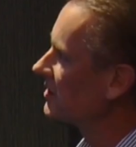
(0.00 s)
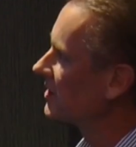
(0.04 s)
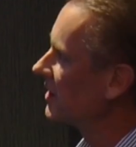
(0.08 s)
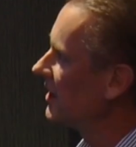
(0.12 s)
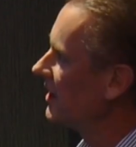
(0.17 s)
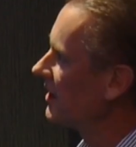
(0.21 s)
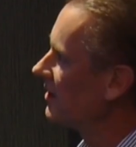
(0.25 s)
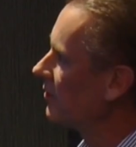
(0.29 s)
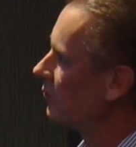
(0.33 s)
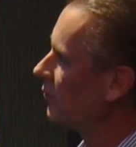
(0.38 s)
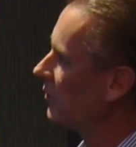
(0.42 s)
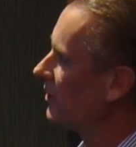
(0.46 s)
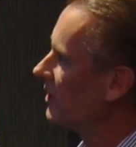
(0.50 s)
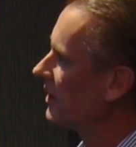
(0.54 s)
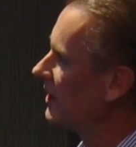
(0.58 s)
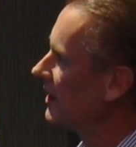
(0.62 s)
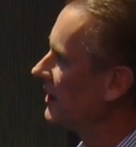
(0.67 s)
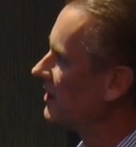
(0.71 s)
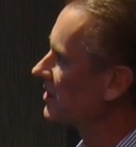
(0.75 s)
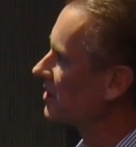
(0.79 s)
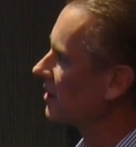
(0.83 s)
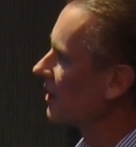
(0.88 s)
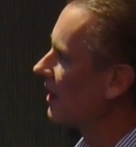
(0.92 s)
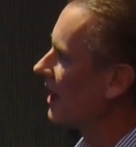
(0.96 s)
see that within
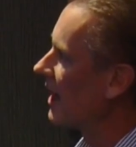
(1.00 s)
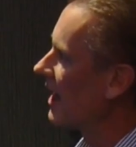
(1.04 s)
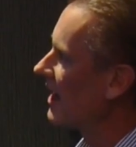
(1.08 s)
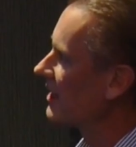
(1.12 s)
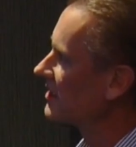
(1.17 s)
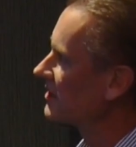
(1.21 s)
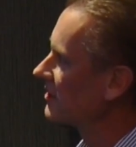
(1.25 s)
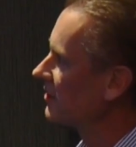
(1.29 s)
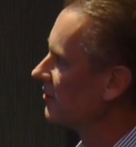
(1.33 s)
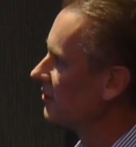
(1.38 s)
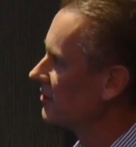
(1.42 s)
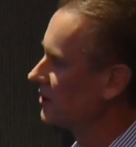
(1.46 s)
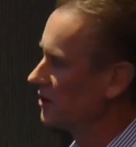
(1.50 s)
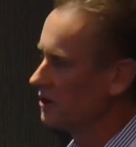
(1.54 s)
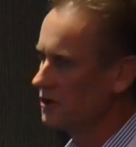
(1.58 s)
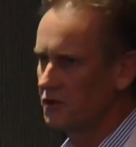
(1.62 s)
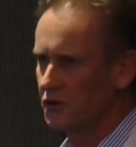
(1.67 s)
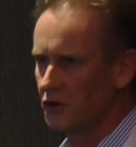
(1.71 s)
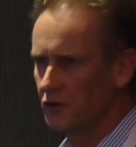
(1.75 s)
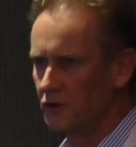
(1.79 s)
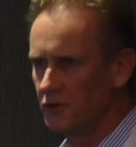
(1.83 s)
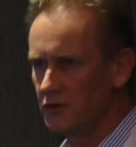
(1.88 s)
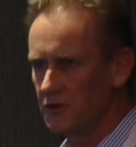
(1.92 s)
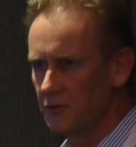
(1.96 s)
each class there are
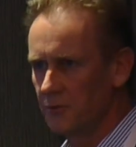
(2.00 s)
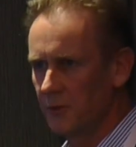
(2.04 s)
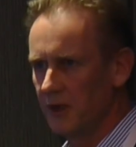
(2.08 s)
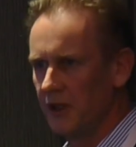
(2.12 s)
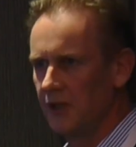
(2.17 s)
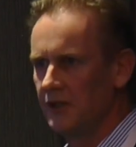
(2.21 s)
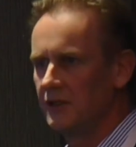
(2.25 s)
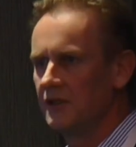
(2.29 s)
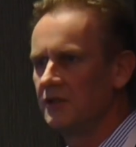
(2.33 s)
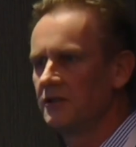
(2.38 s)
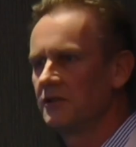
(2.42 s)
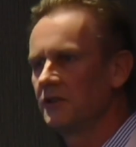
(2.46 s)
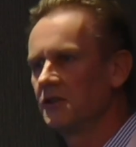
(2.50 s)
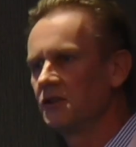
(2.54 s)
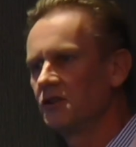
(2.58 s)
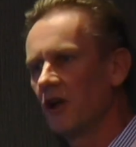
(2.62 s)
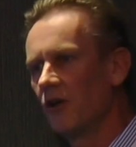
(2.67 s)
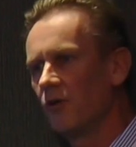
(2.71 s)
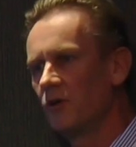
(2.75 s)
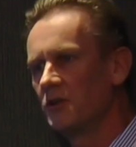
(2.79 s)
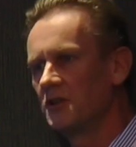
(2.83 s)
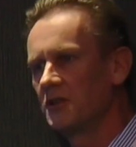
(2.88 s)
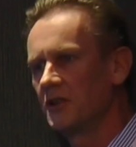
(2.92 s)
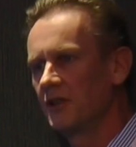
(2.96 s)
just 2 species that
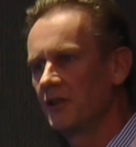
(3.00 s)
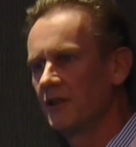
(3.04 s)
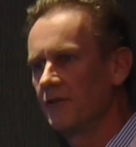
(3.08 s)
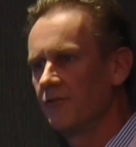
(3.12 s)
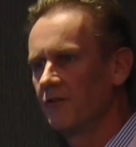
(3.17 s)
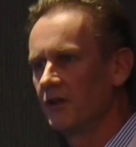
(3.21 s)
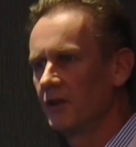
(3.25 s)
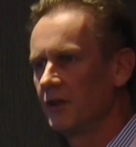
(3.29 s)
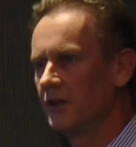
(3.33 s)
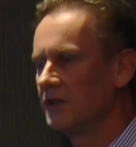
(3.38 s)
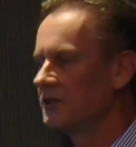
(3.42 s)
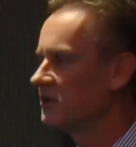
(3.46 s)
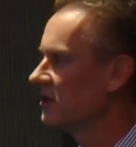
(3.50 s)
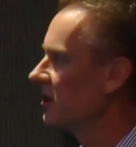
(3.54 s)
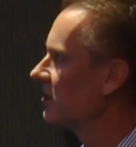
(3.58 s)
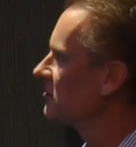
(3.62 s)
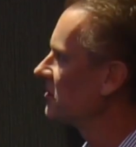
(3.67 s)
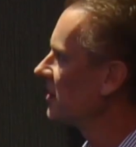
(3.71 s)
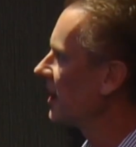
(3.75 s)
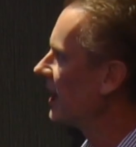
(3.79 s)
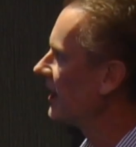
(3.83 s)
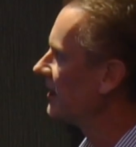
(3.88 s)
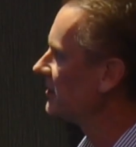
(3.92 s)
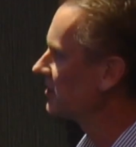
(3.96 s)
show a significant
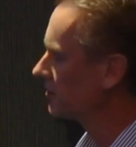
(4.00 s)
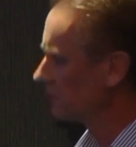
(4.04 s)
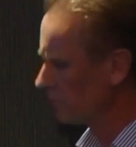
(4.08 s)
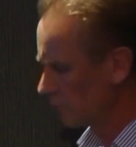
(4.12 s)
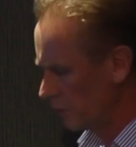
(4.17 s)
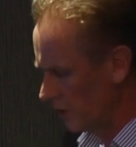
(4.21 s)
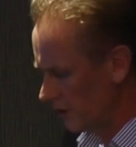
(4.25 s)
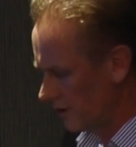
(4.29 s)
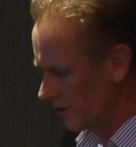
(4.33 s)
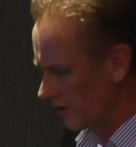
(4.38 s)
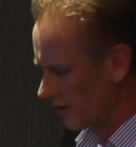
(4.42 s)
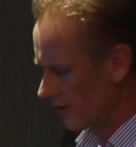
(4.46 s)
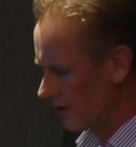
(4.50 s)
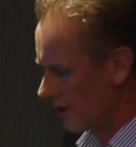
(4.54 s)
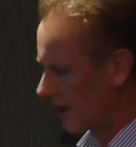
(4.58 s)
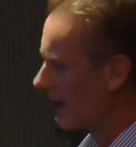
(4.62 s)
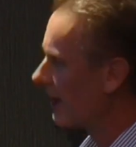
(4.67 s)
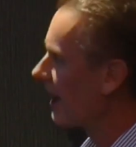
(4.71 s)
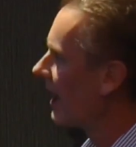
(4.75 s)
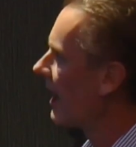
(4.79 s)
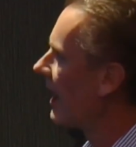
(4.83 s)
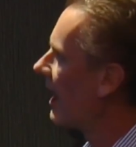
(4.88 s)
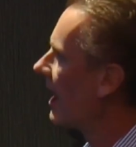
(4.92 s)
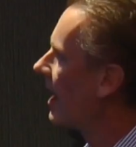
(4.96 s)
association with
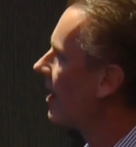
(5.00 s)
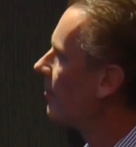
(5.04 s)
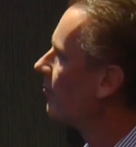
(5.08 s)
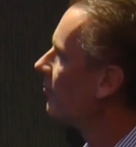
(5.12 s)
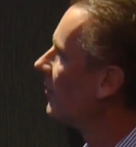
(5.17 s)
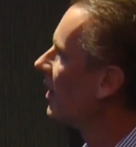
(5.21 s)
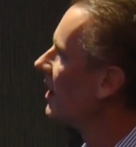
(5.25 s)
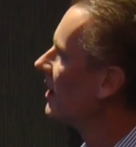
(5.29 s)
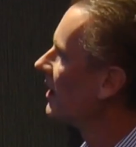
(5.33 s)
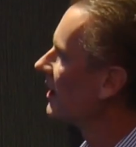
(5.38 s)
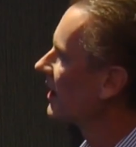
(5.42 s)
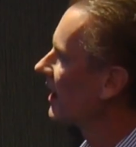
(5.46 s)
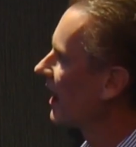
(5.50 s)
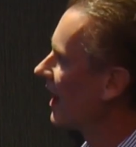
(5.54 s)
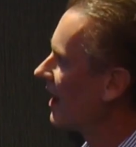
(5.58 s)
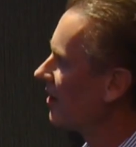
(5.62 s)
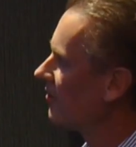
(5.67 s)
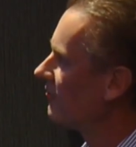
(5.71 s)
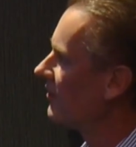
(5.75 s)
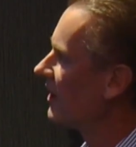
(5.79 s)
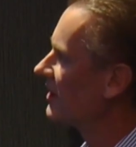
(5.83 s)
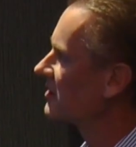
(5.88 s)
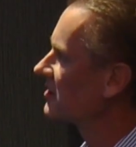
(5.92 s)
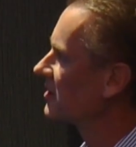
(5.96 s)

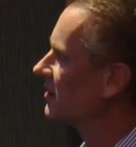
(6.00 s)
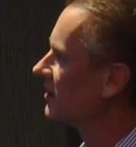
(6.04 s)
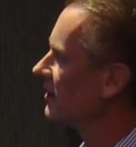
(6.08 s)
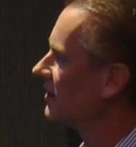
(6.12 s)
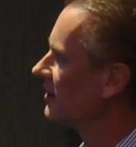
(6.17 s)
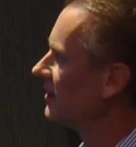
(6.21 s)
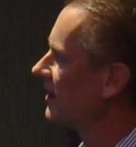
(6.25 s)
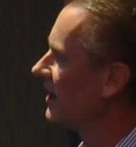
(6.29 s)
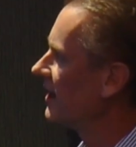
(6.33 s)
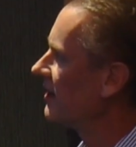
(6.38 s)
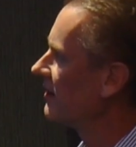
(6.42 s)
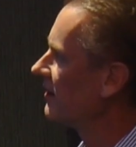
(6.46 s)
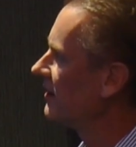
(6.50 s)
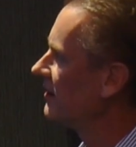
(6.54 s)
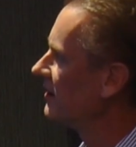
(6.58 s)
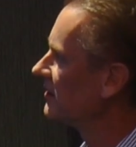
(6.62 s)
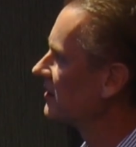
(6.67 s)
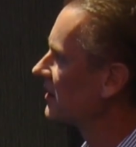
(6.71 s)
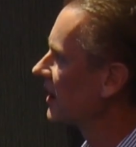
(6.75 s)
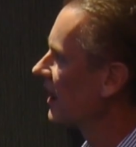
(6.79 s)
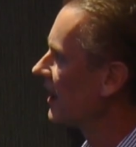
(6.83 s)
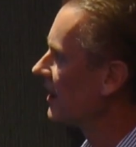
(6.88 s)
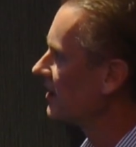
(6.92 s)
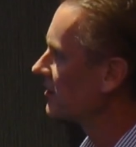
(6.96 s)
cardiovascular death in
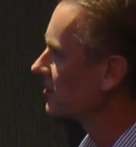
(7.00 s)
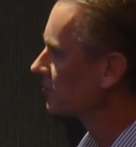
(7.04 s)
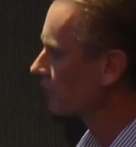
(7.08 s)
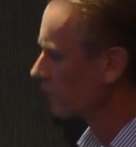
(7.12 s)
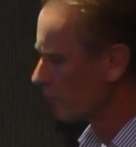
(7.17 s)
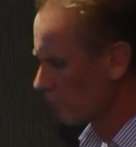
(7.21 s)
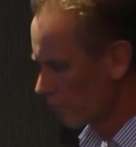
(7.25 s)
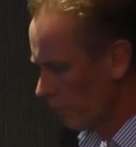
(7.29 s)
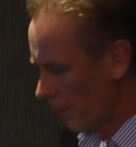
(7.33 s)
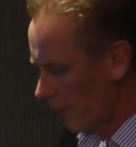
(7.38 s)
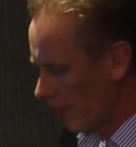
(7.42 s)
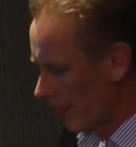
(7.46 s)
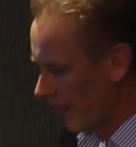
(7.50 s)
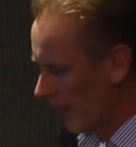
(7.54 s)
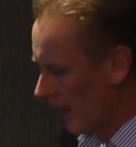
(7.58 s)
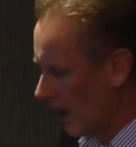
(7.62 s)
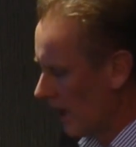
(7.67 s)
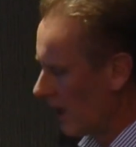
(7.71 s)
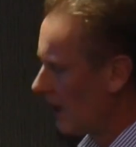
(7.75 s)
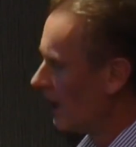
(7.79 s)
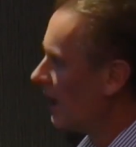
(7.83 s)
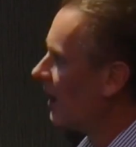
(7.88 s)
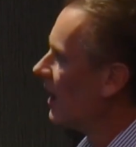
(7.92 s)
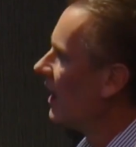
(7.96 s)
this case.
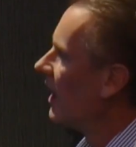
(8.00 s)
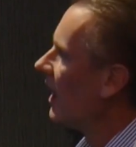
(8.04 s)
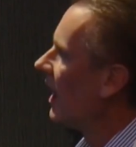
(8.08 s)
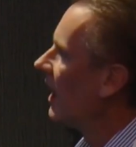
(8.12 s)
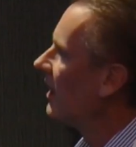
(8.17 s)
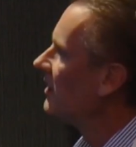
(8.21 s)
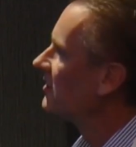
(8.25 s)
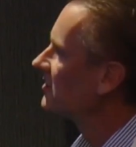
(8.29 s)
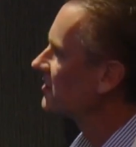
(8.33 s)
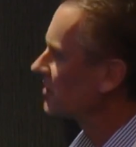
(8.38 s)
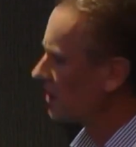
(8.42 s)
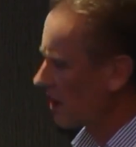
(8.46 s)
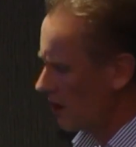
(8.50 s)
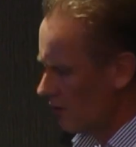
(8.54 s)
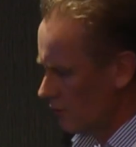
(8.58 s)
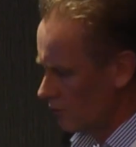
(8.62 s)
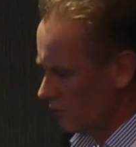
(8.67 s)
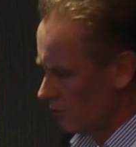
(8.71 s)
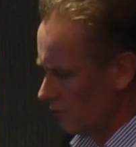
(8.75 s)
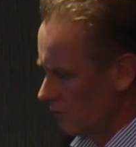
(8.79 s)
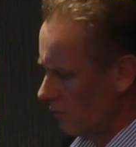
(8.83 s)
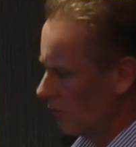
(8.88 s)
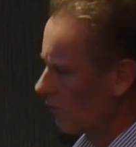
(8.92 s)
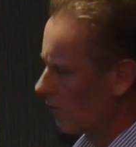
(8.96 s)
And so